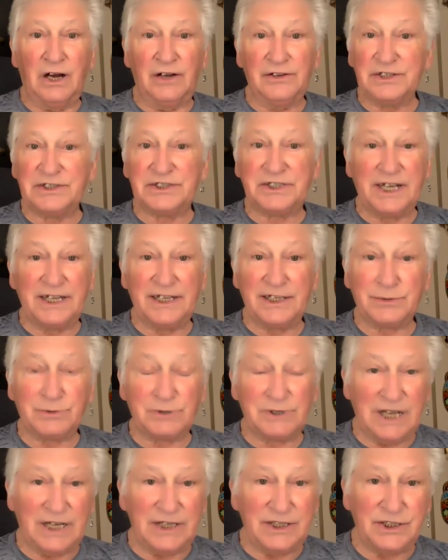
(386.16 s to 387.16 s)
understand this
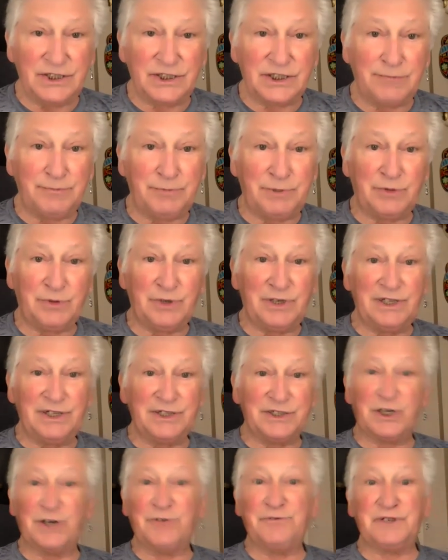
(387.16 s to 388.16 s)
relationship between
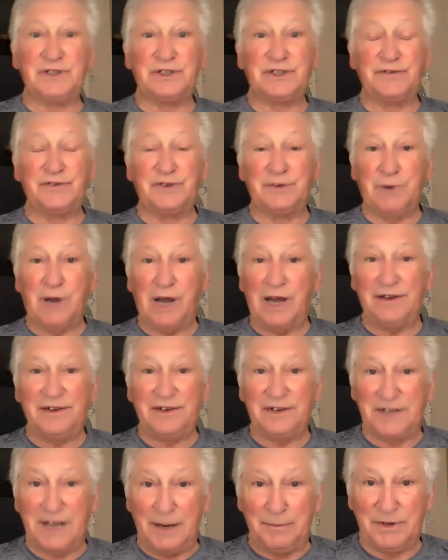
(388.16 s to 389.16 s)
the surface of your
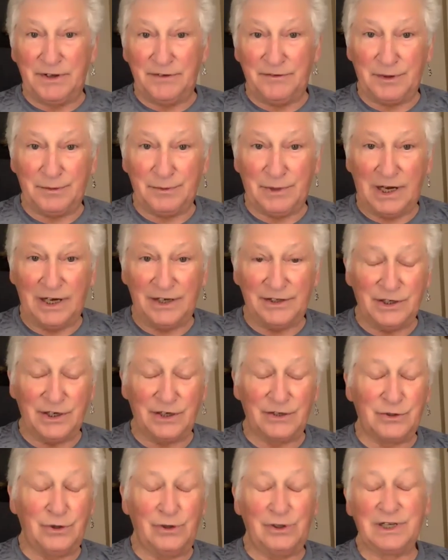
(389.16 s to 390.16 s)
mind, the depth of your mind.
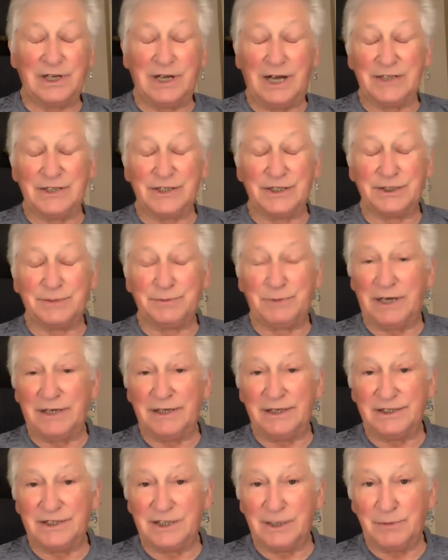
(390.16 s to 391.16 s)
You can call it conscious
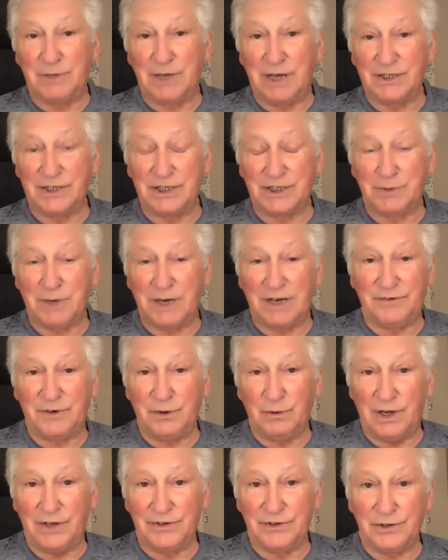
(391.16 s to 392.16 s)
mind and subconscious mind if
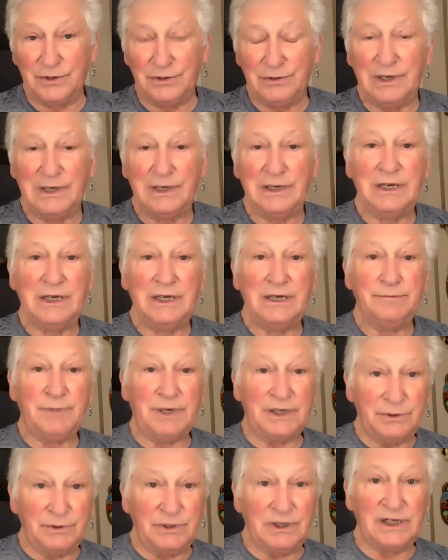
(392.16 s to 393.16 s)
you want to,
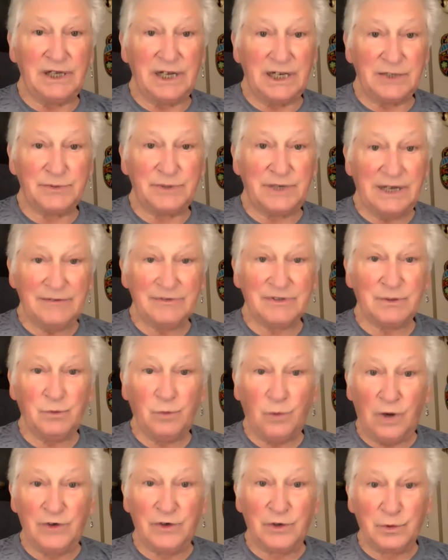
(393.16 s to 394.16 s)
but you realize we have
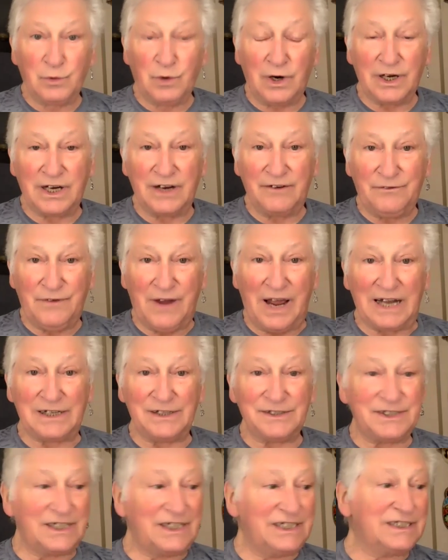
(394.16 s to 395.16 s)
some wonder working
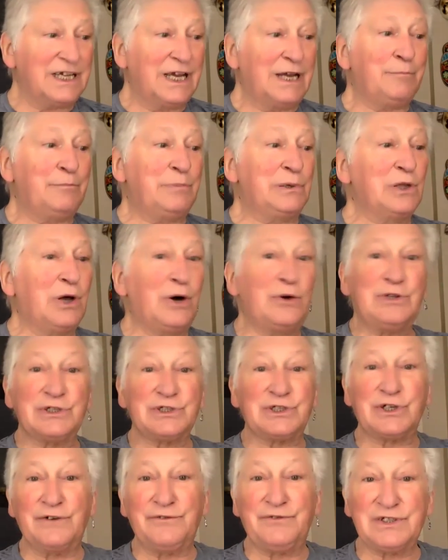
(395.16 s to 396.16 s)
faculties below
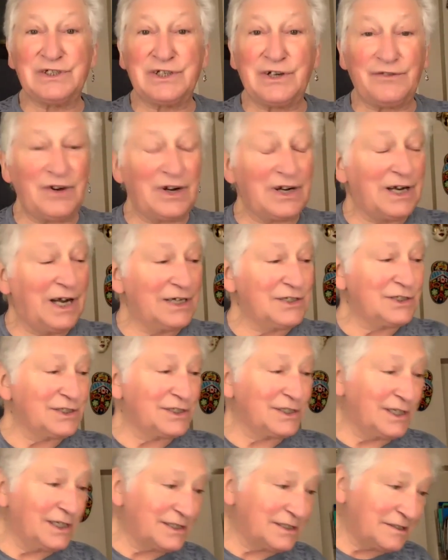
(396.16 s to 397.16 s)
the surface of our
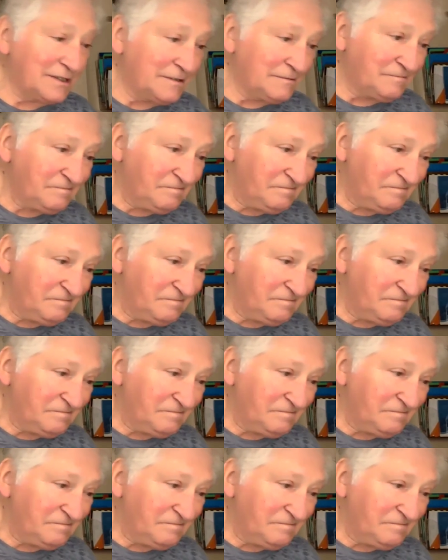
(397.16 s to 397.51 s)
consciousness.